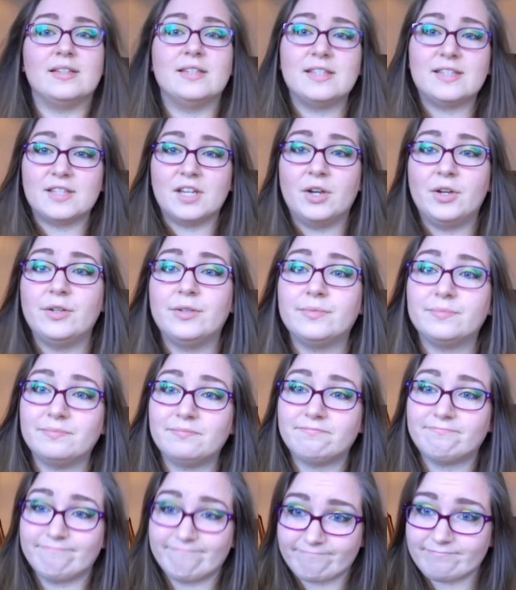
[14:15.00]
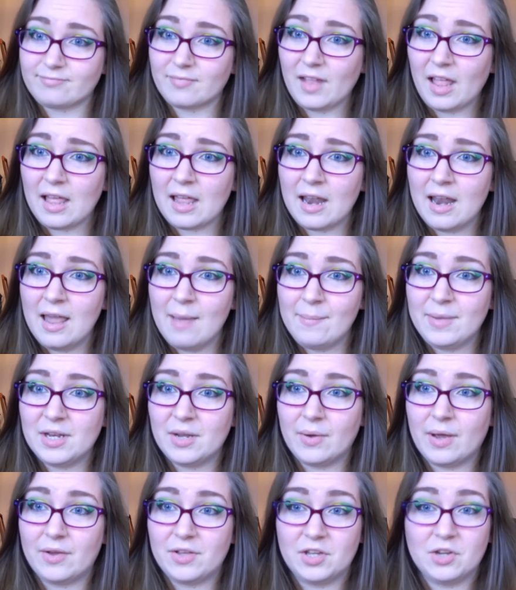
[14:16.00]
So let me
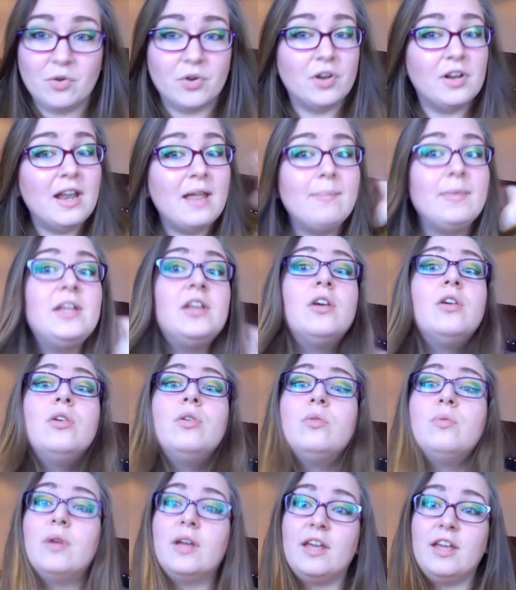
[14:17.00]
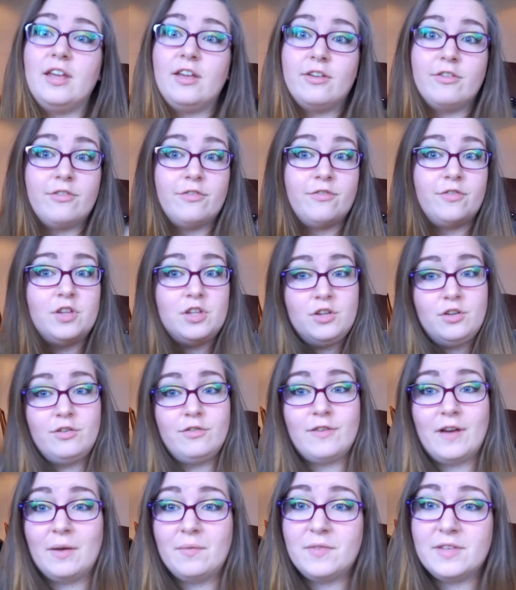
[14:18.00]
know how you got on. Let me know if you
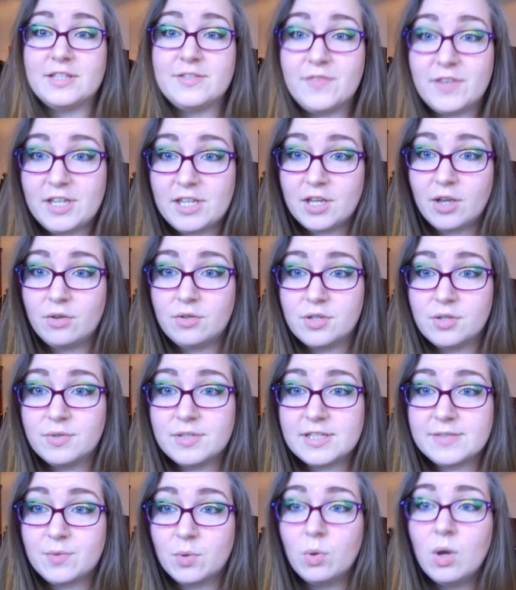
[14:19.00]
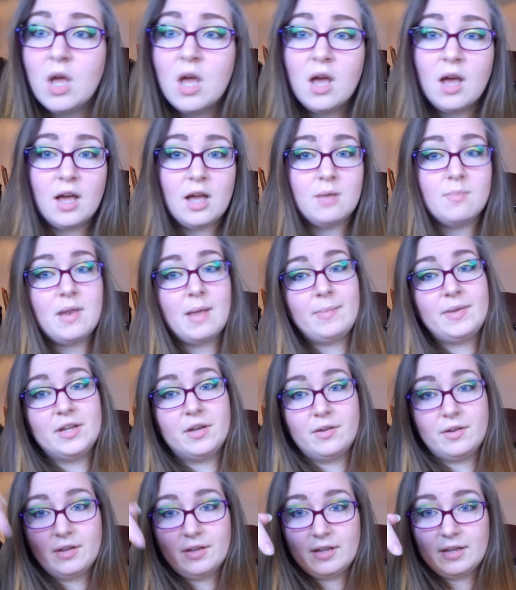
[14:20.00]
found this video useful. Let me
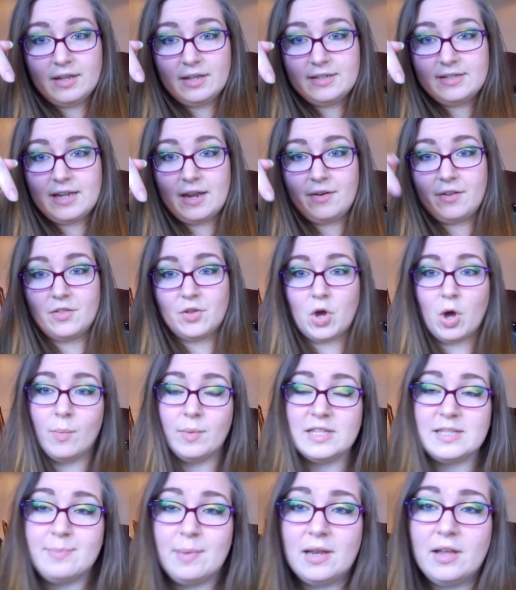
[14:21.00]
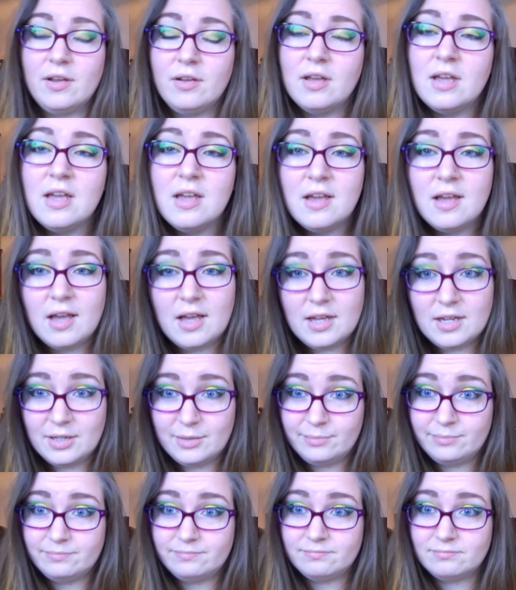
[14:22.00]
know down in the comments below.
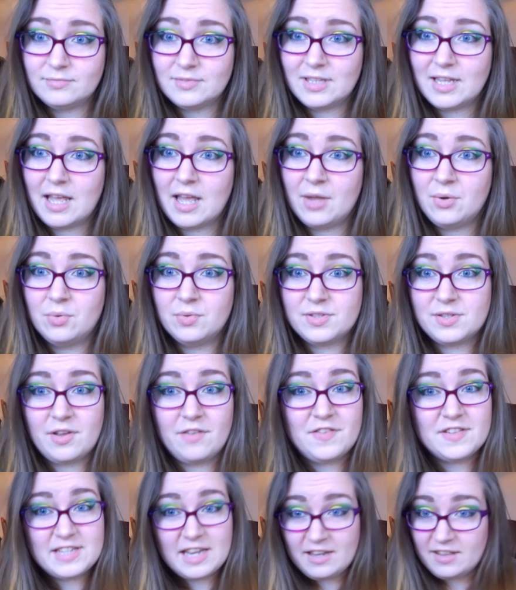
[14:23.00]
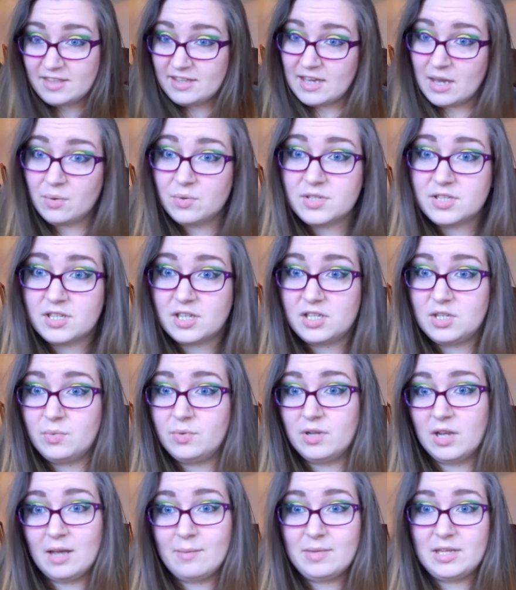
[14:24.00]
And also, if there's anything else that you
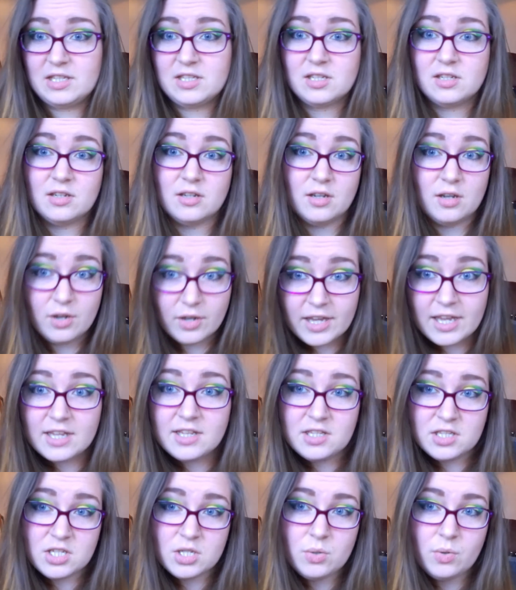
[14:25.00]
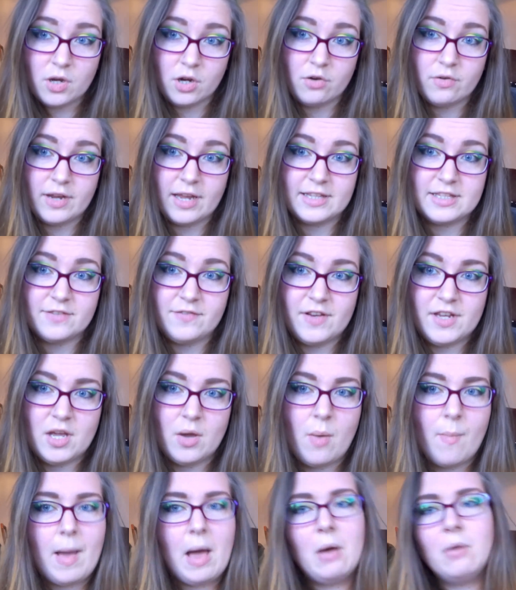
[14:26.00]
would like me to look into and create a
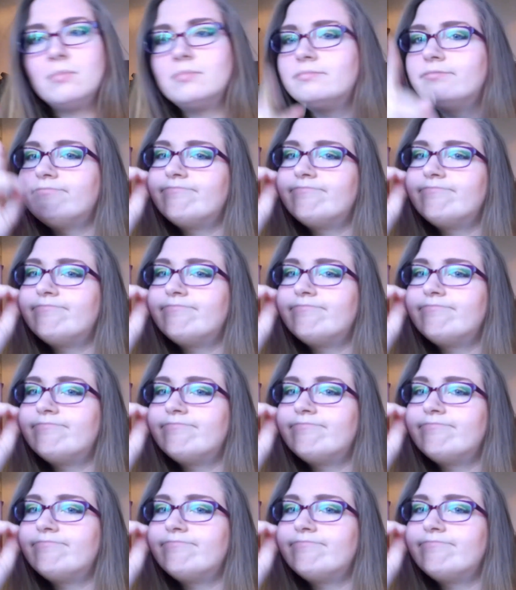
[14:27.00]
video about,